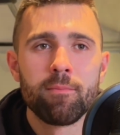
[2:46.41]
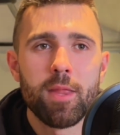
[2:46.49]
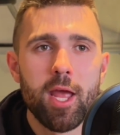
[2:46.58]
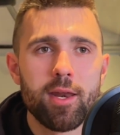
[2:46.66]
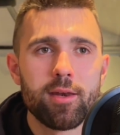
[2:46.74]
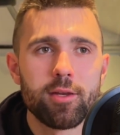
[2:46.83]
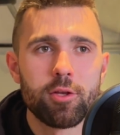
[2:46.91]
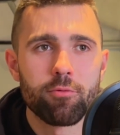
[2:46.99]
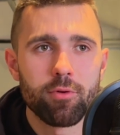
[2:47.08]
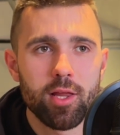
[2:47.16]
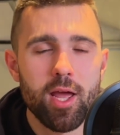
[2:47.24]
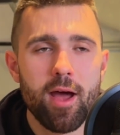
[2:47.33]
And you
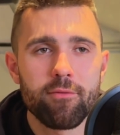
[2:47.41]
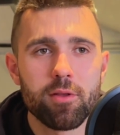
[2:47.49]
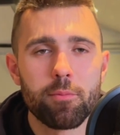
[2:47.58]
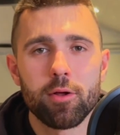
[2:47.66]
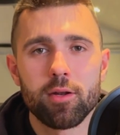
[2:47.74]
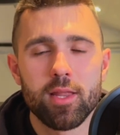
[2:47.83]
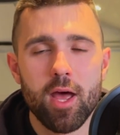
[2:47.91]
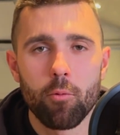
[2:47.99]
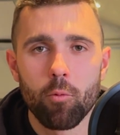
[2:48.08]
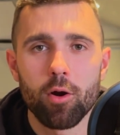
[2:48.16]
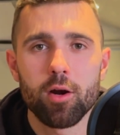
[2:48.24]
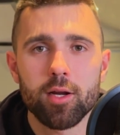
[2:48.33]
really have to put in that
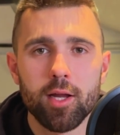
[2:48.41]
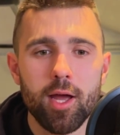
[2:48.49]
work